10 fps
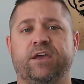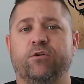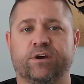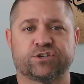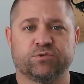who
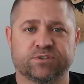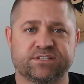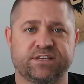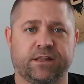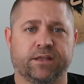actually was
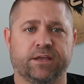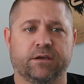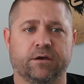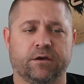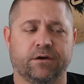selling,
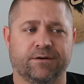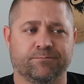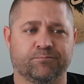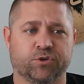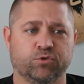
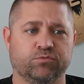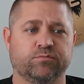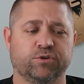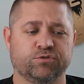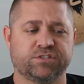
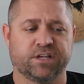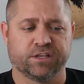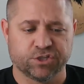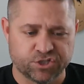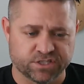who's
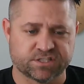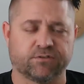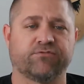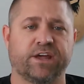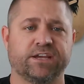selling just the
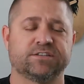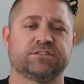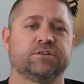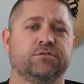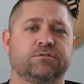flight
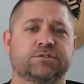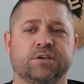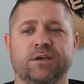suits.